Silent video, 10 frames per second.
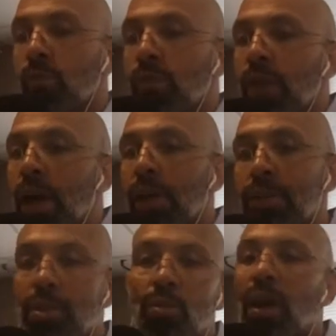that. That's
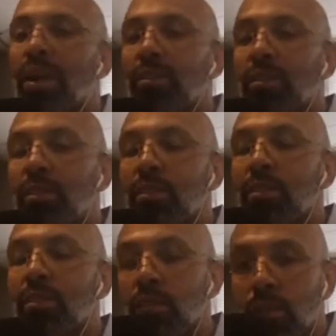what I love
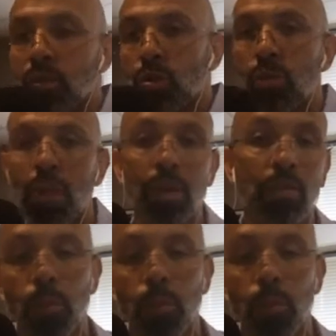doing, man. Helping